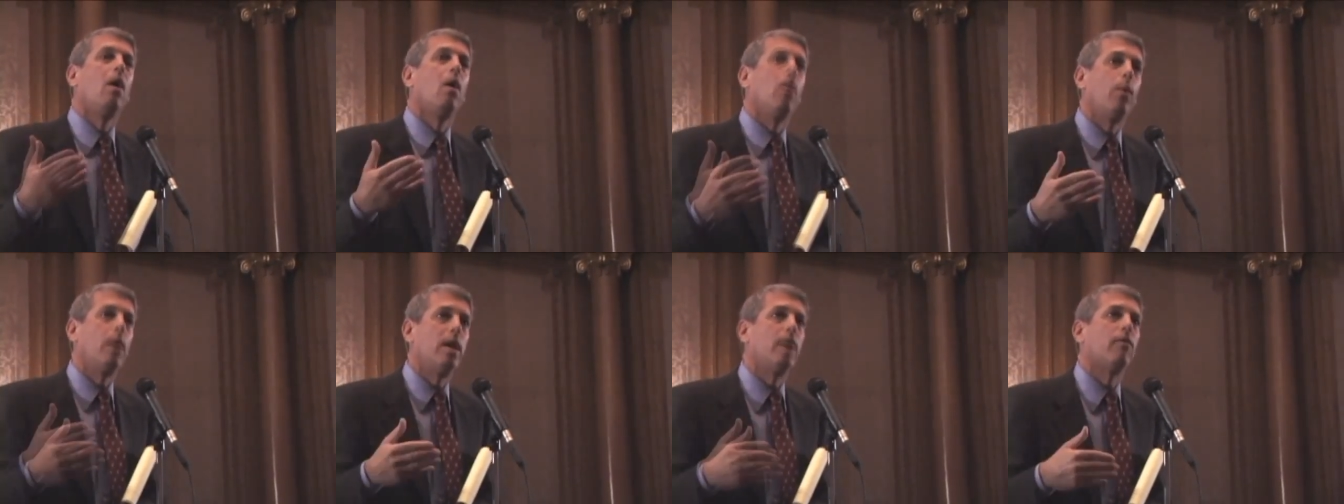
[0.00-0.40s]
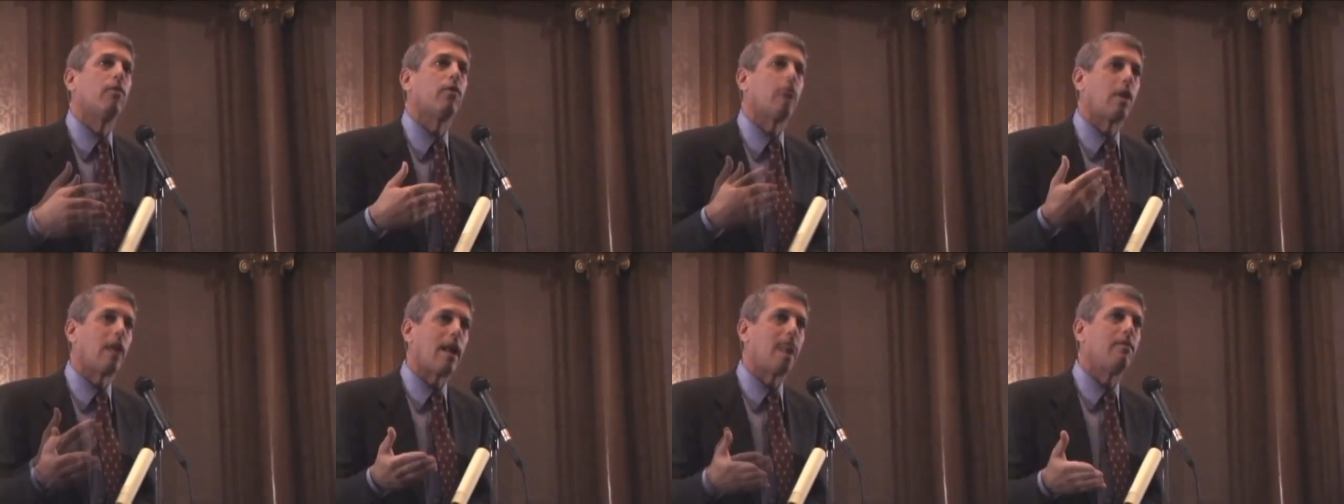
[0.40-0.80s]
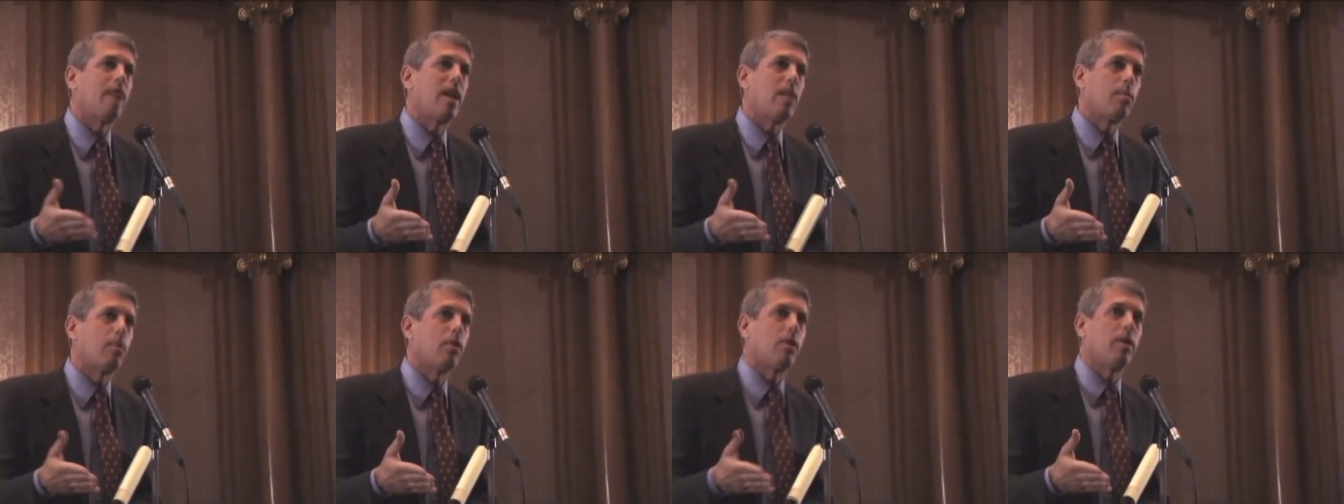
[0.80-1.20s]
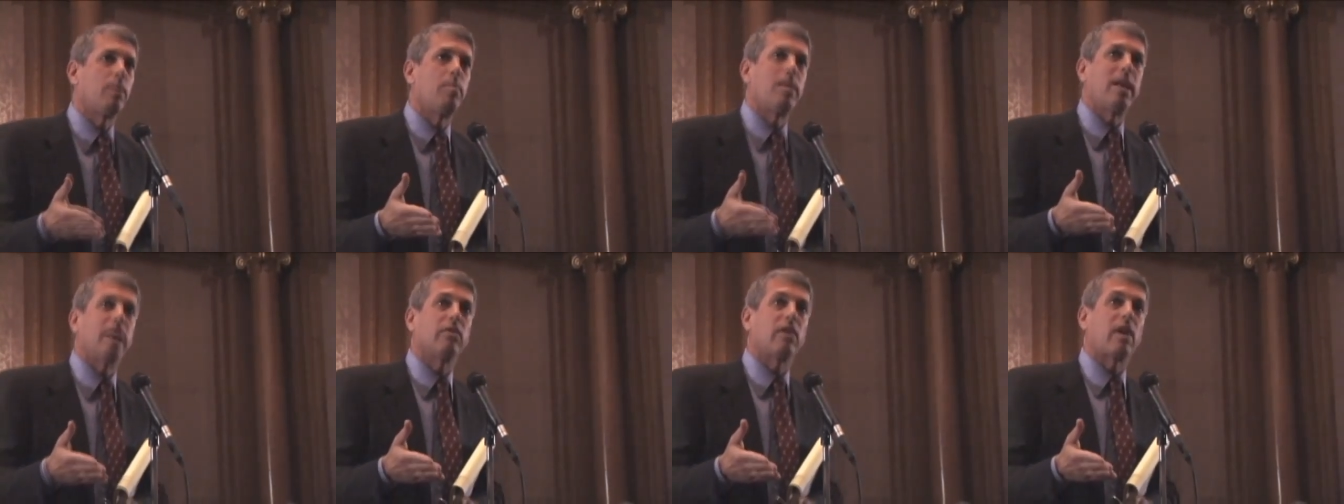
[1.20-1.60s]
we know for a lot of
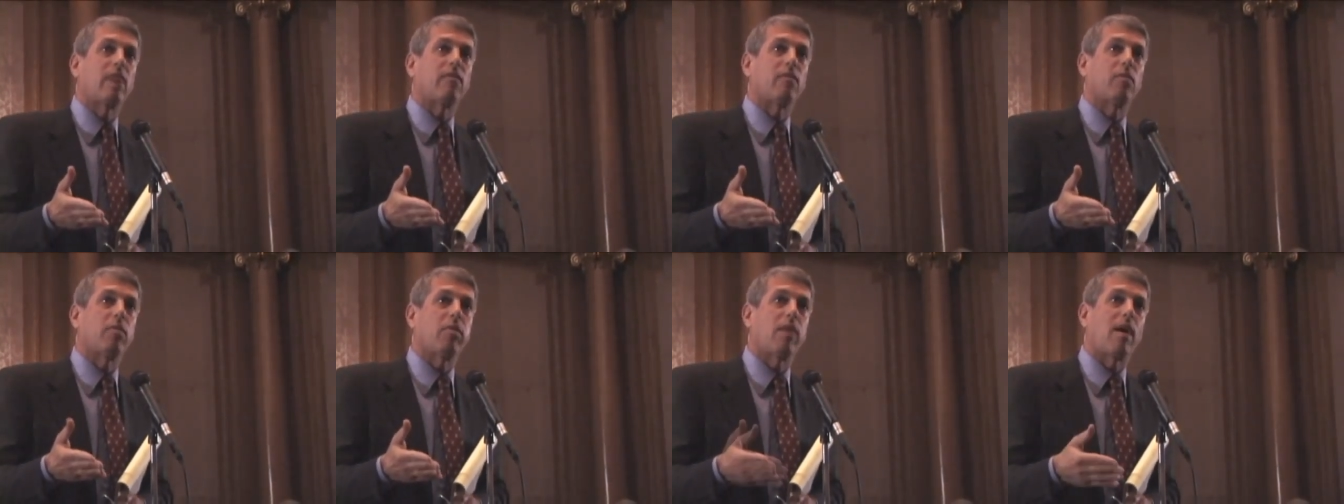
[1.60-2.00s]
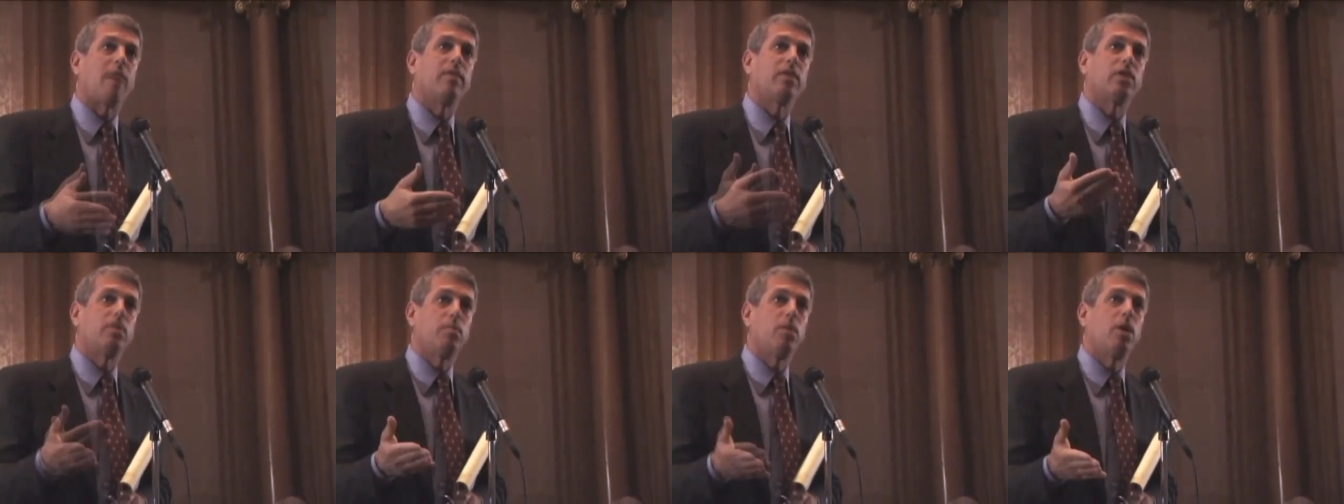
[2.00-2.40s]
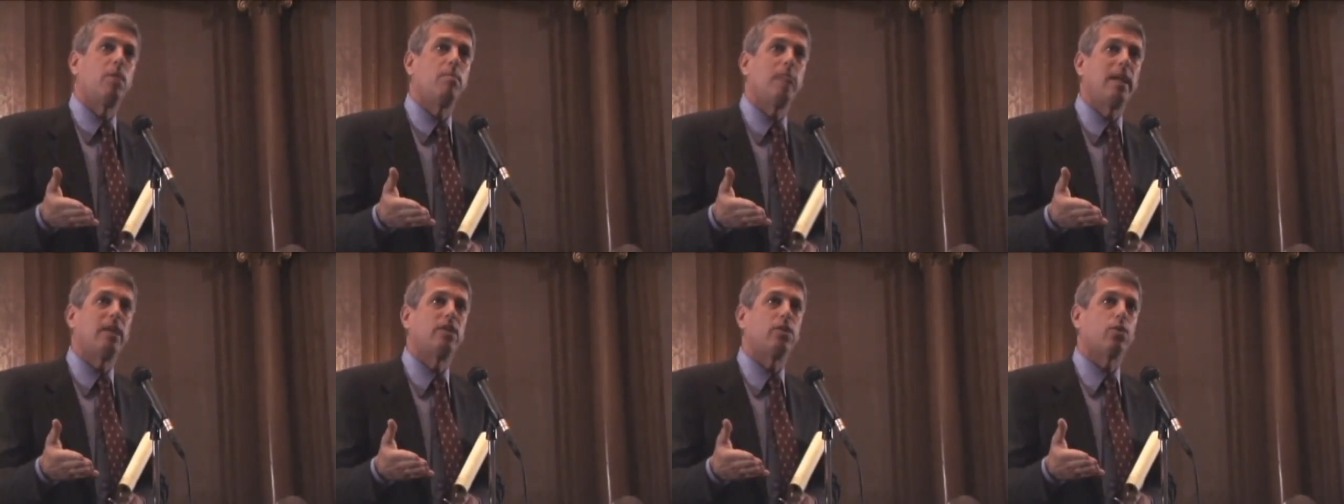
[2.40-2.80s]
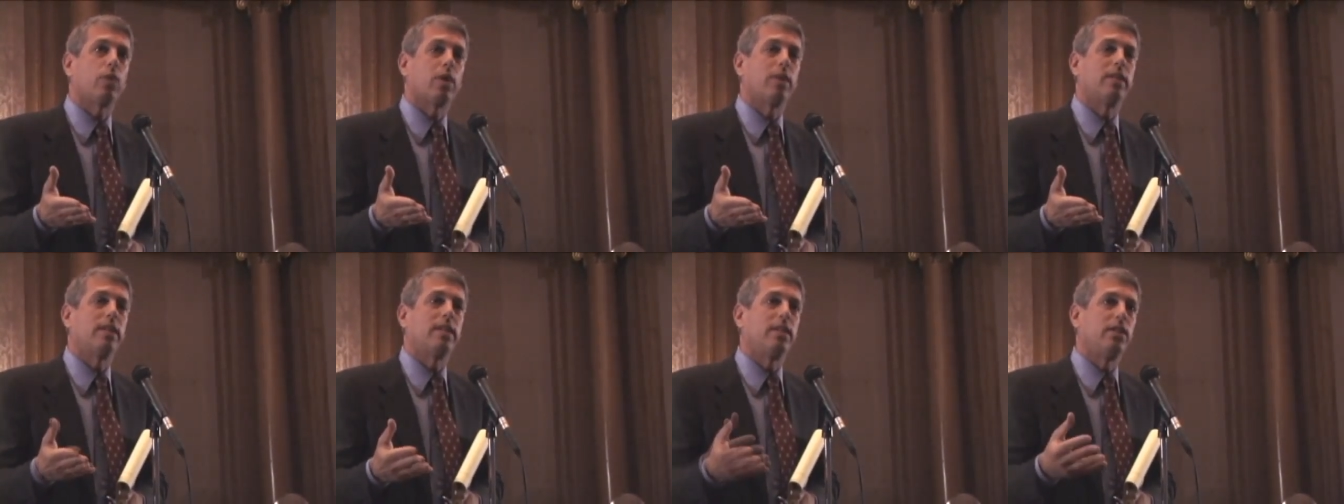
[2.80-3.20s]
neighborhood-based, not-for-profits, community-based
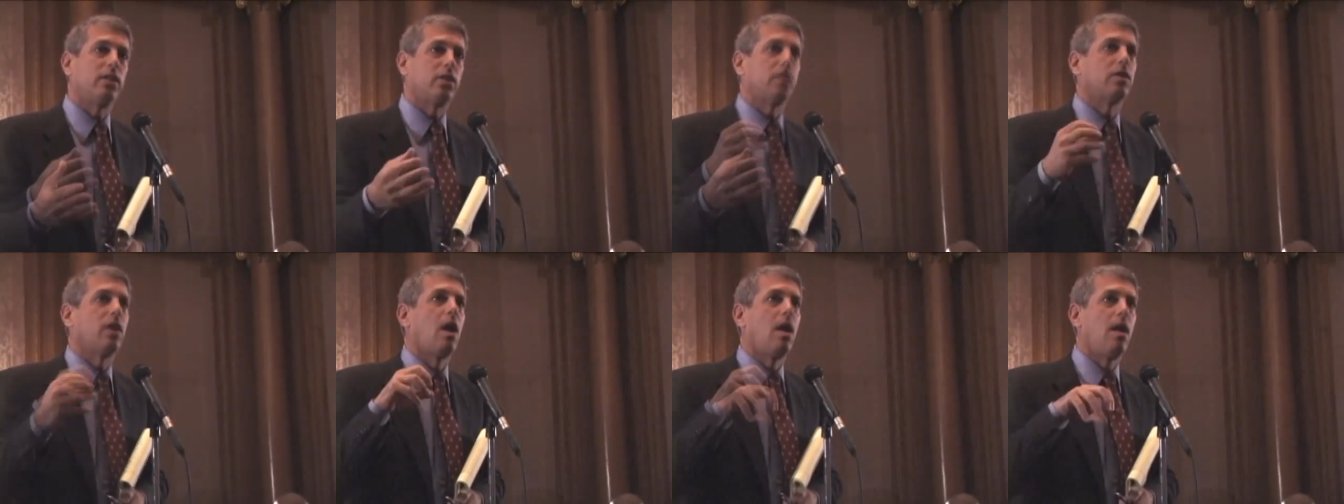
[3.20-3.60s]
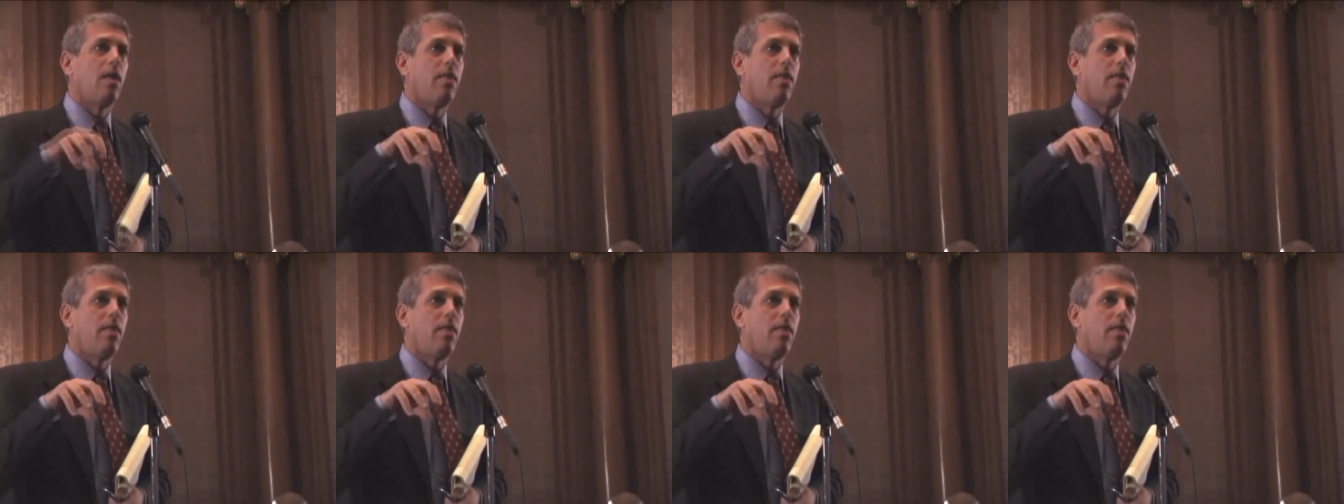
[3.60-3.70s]
organizations,